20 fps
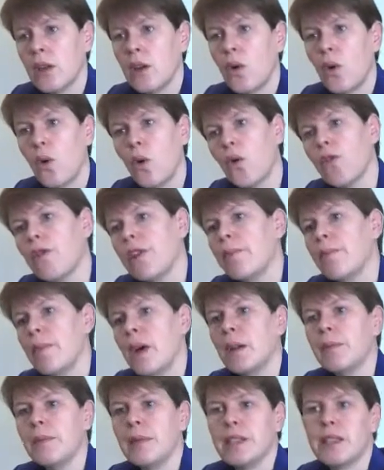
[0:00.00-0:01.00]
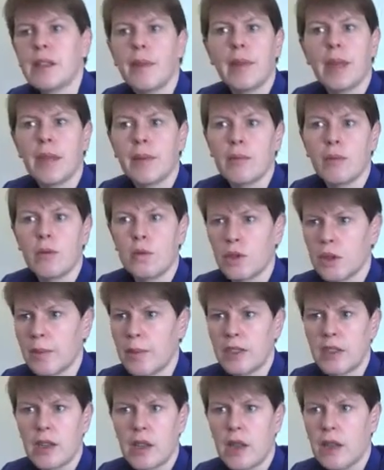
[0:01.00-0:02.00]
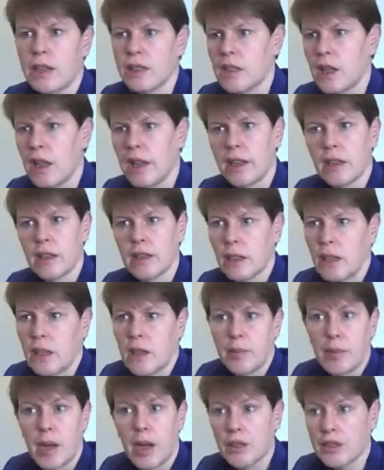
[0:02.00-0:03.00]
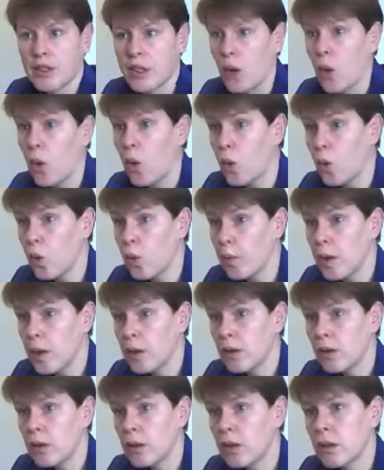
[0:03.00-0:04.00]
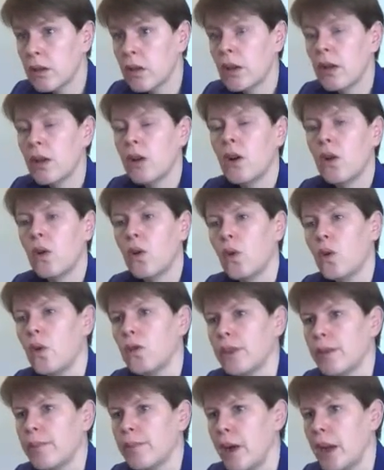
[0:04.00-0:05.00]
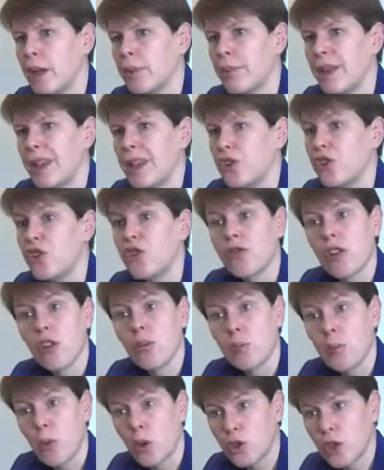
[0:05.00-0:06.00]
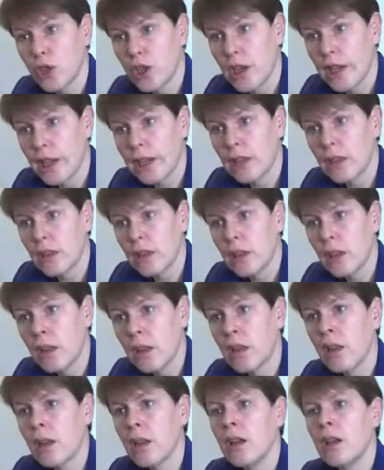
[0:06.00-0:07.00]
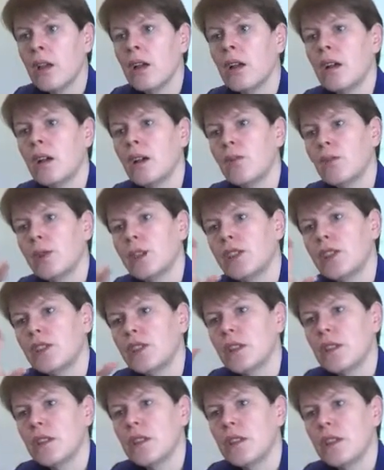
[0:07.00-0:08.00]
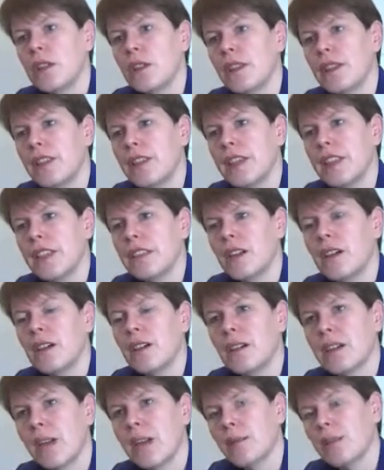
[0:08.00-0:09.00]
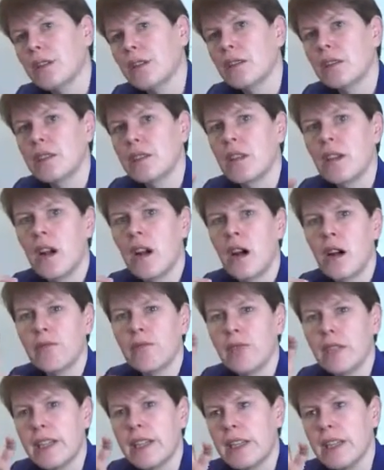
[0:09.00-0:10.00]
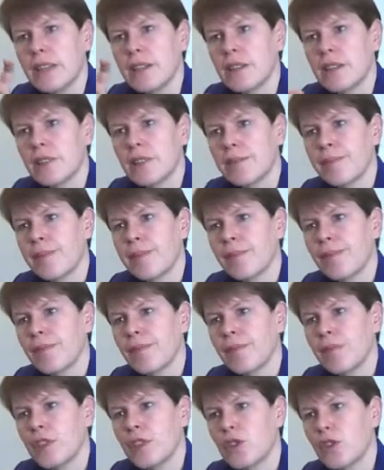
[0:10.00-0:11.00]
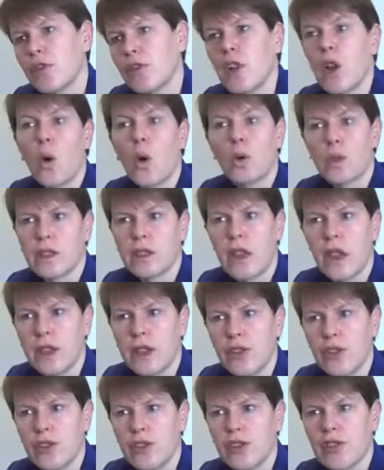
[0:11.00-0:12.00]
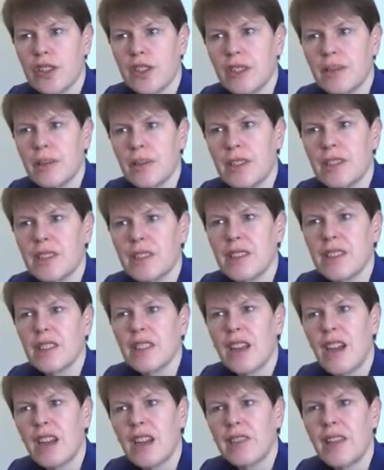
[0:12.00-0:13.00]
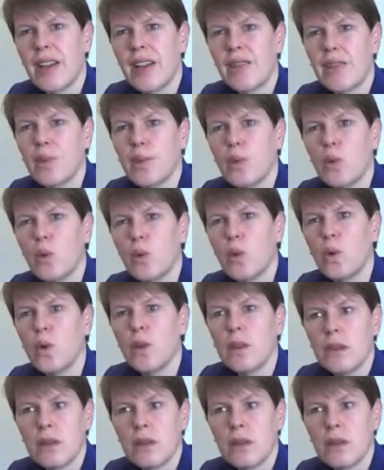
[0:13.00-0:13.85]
or it might be something more specialised like a passing hormone, or it might be a neuromodulator, which these are chemicals that are released sort of alongside neurotransmitters and kind of have a more